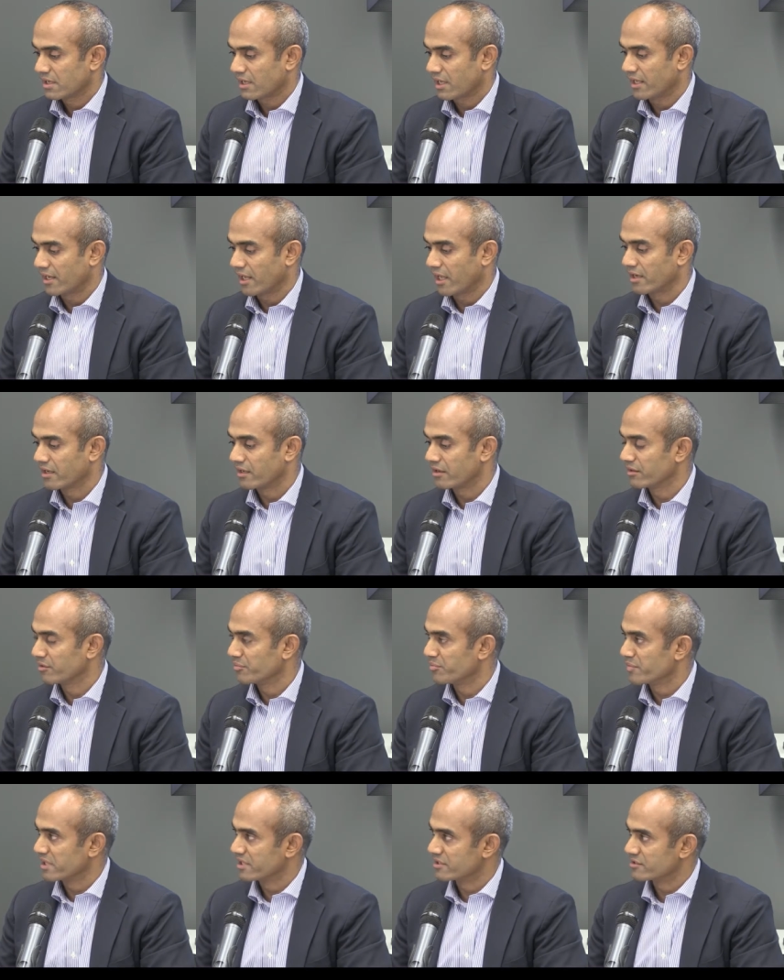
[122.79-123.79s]
and any other
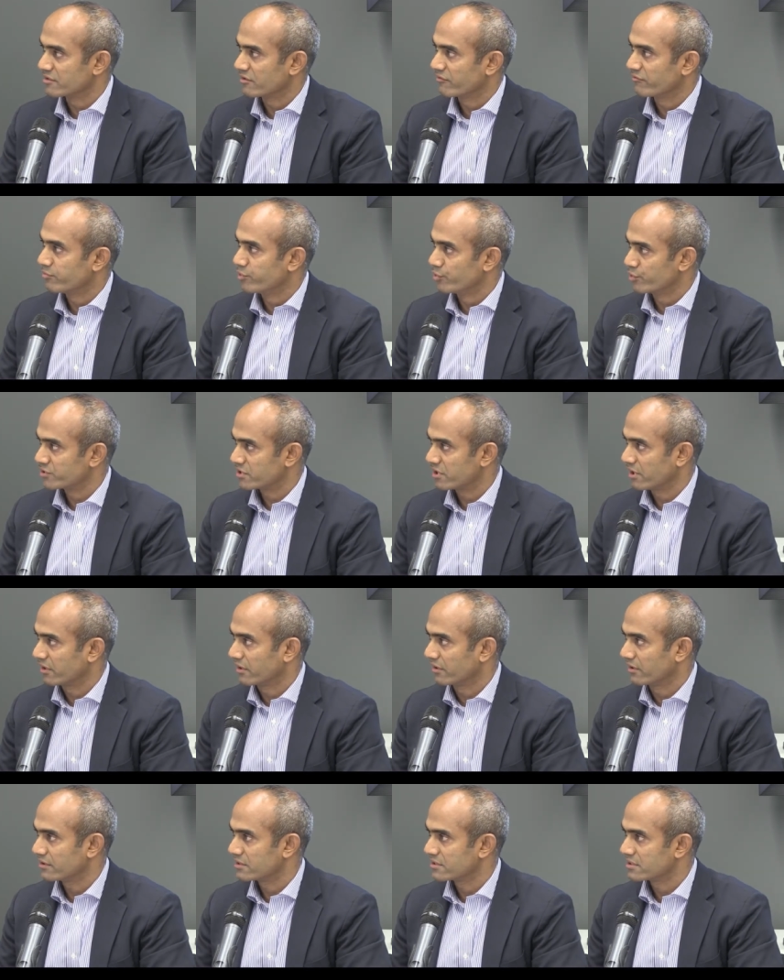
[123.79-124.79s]
means of
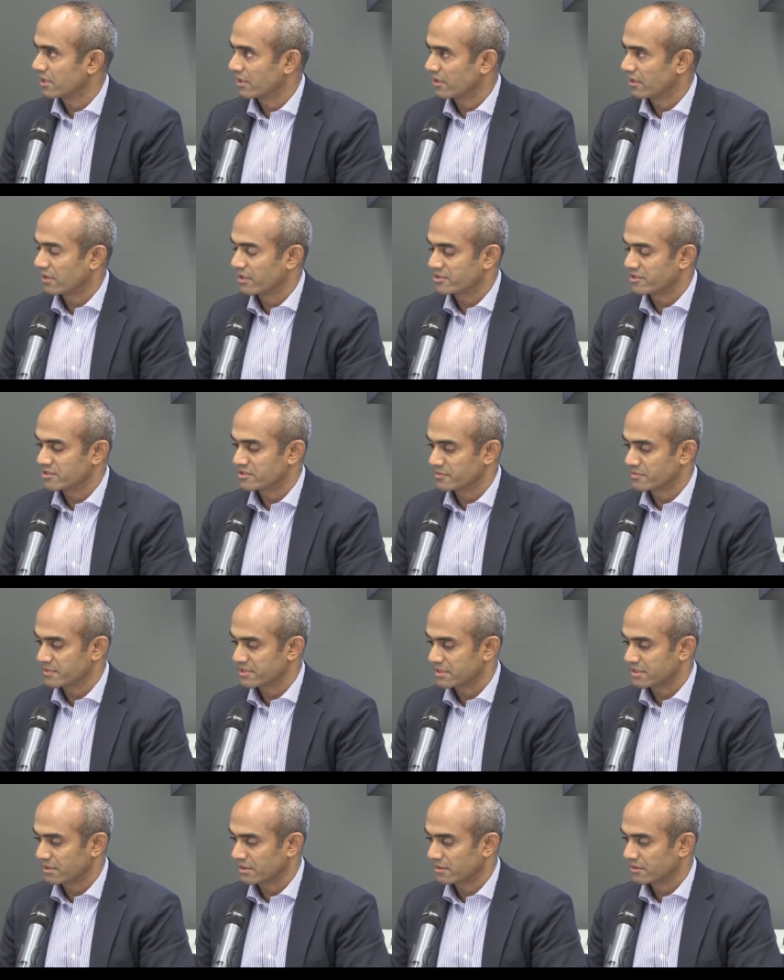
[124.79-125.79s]
boosting state
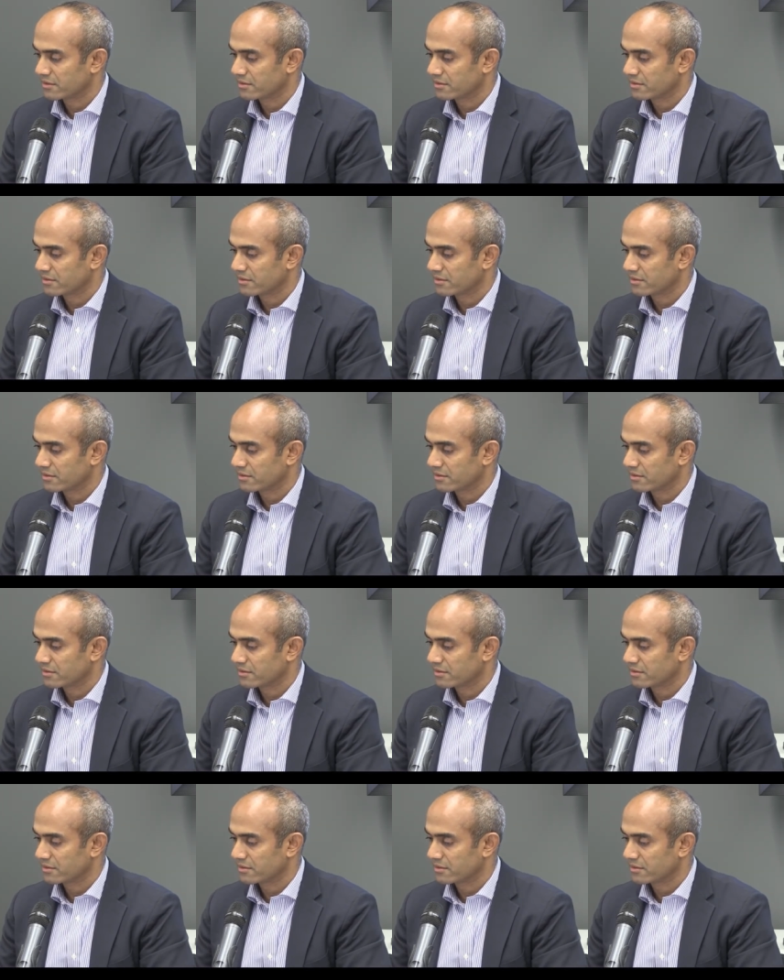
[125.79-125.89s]
legitimacy?